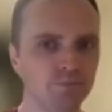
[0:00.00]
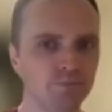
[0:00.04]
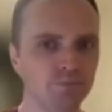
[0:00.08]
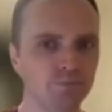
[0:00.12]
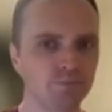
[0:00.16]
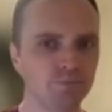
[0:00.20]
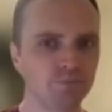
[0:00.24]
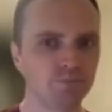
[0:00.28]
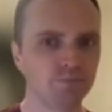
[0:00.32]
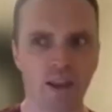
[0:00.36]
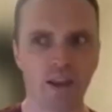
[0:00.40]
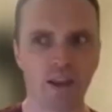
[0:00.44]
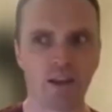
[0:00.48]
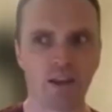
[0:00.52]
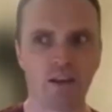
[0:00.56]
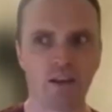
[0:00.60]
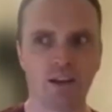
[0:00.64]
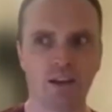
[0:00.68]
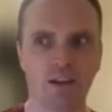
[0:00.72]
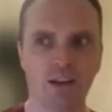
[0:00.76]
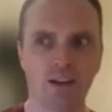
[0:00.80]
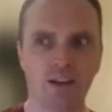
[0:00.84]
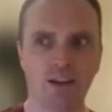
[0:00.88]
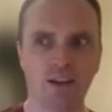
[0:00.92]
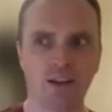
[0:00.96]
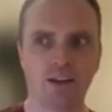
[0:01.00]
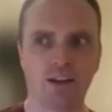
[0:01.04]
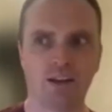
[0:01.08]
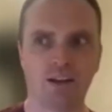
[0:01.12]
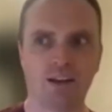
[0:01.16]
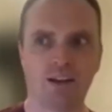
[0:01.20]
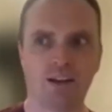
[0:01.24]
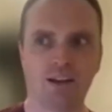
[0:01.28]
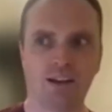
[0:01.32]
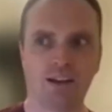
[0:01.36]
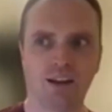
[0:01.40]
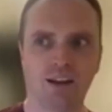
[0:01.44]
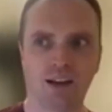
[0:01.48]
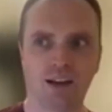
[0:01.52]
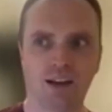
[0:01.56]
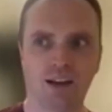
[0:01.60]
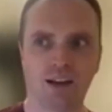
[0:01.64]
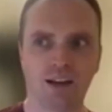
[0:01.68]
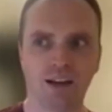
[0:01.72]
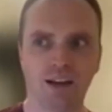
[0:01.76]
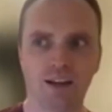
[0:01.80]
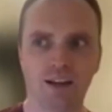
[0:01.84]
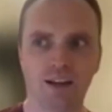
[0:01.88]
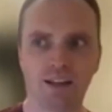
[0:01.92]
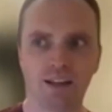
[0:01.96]
even when
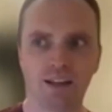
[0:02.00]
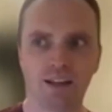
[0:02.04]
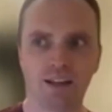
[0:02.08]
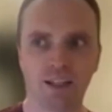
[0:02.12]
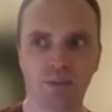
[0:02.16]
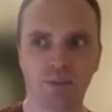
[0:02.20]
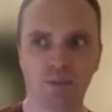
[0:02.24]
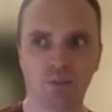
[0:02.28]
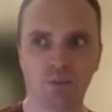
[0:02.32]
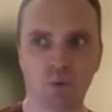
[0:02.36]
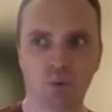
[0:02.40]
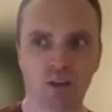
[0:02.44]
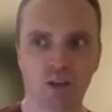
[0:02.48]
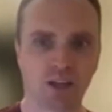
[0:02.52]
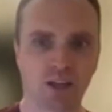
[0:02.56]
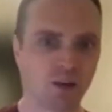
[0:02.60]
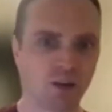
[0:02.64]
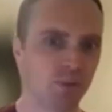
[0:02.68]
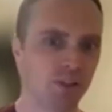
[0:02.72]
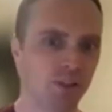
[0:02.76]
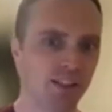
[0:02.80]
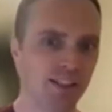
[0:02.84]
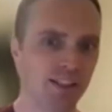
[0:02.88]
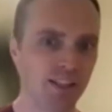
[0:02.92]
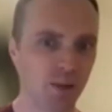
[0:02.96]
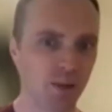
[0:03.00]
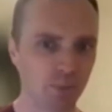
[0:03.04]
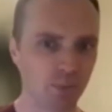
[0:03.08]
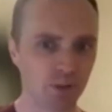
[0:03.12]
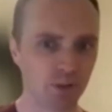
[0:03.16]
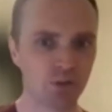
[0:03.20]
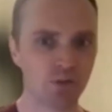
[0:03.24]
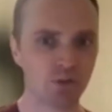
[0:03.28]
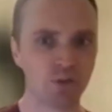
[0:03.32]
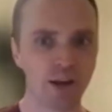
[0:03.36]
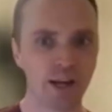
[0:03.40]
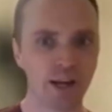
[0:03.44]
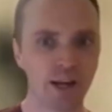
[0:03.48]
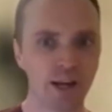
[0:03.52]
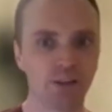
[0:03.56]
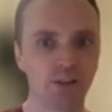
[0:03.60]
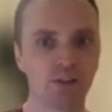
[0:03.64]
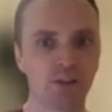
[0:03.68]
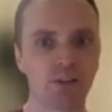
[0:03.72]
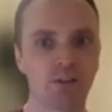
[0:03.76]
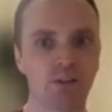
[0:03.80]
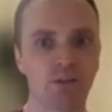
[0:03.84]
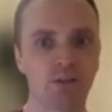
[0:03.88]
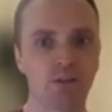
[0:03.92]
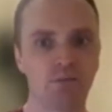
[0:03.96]
a company
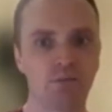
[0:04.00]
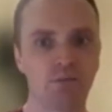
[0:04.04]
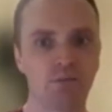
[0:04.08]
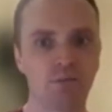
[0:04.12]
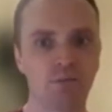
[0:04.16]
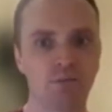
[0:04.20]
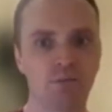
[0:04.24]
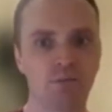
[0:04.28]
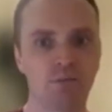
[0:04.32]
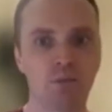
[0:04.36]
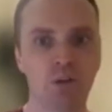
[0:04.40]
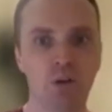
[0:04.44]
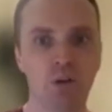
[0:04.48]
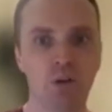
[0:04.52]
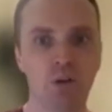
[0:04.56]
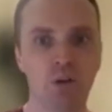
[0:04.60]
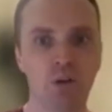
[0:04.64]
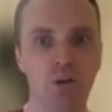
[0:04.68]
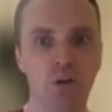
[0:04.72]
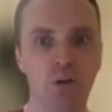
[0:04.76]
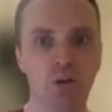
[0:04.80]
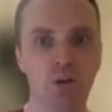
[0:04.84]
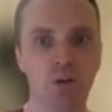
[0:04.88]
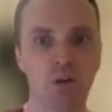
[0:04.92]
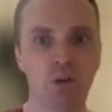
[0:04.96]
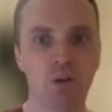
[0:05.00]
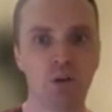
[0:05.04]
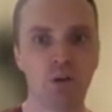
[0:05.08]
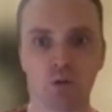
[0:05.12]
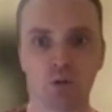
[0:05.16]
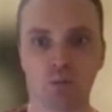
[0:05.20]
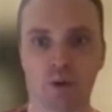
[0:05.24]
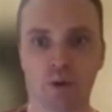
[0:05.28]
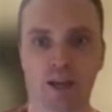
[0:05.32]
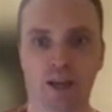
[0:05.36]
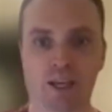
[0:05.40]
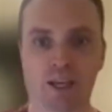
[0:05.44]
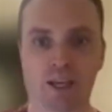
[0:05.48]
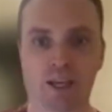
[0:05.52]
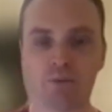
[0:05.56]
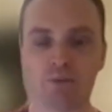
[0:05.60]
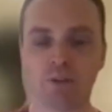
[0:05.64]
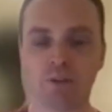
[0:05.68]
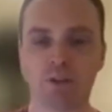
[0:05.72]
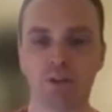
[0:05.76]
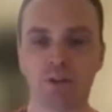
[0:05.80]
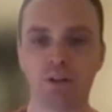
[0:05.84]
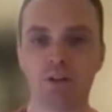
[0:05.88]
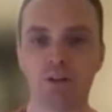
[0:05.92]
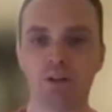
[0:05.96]
demonstrates, you know, reasonable
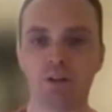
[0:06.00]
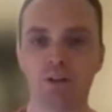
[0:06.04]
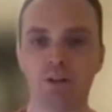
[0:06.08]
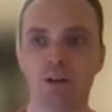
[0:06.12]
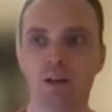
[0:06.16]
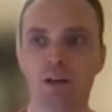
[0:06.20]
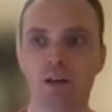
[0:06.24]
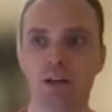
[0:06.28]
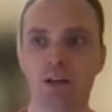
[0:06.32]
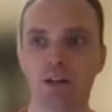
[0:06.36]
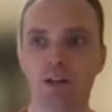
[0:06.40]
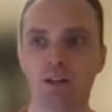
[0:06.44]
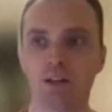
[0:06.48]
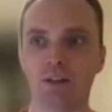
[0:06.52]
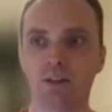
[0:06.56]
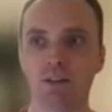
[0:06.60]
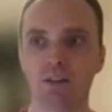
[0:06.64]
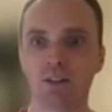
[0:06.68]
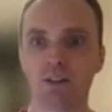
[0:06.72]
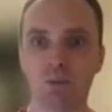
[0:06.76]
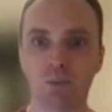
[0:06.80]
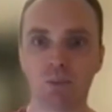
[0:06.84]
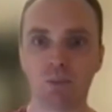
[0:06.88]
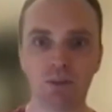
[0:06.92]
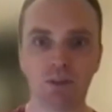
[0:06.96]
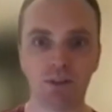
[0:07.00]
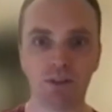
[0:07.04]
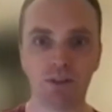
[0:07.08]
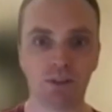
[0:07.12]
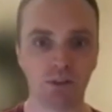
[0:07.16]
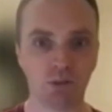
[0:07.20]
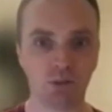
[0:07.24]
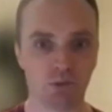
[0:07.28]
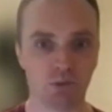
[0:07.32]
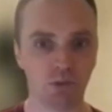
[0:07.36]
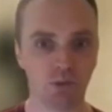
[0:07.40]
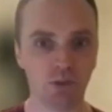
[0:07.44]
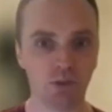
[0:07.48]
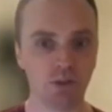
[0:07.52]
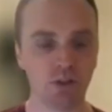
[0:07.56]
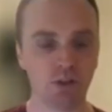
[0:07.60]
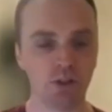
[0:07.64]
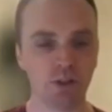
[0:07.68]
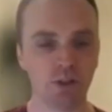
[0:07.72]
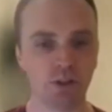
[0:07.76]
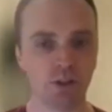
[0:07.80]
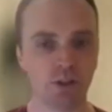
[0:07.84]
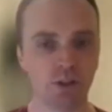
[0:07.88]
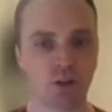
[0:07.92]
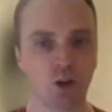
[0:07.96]
behavior, someone still
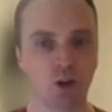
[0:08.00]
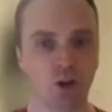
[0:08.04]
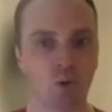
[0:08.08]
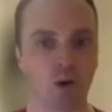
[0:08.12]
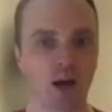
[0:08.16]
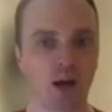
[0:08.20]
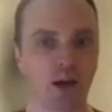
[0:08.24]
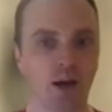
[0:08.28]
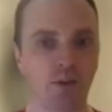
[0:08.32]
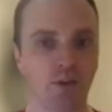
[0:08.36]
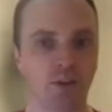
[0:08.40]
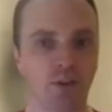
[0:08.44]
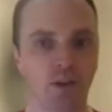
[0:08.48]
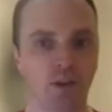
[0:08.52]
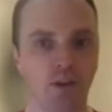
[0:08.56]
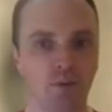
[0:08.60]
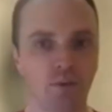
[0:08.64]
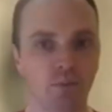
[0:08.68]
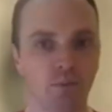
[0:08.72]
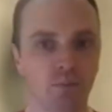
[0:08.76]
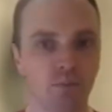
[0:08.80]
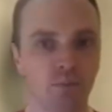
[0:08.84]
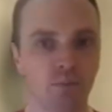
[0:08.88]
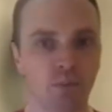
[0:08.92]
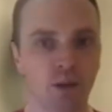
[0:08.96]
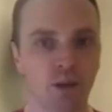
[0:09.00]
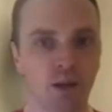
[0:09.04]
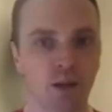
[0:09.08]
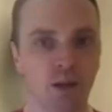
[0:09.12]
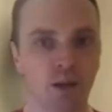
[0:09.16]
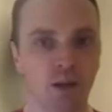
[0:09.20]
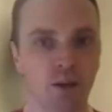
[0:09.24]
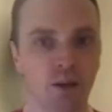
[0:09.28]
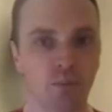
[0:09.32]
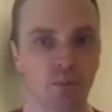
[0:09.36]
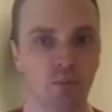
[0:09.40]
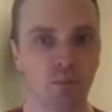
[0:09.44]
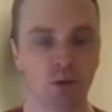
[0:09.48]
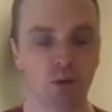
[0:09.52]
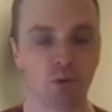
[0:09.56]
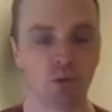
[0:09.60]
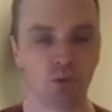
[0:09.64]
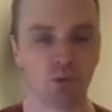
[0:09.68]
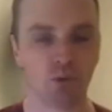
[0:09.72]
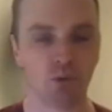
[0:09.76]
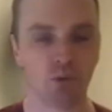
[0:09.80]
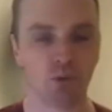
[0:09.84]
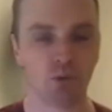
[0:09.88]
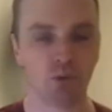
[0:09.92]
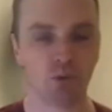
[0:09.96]
decides to go after them
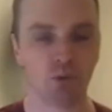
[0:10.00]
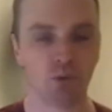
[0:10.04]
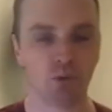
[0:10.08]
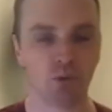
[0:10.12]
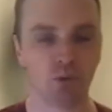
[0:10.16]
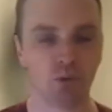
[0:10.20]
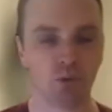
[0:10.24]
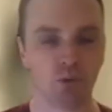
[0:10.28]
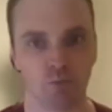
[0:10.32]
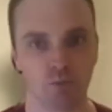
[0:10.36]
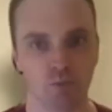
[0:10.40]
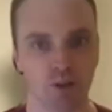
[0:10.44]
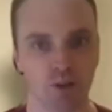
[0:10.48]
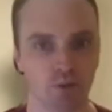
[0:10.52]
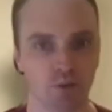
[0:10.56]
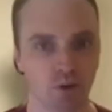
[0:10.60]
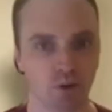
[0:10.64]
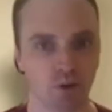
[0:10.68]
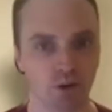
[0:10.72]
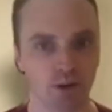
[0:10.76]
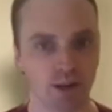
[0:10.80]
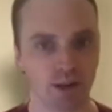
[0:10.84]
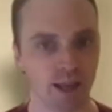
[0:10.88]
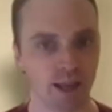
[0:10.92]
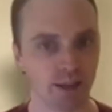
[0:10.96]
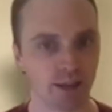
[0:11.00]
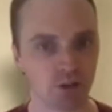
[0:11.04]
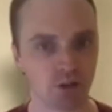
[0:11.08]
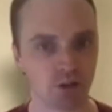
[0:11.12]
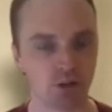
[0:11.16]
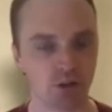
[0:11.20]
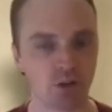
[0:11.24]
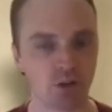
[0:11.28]
because they've got an axe to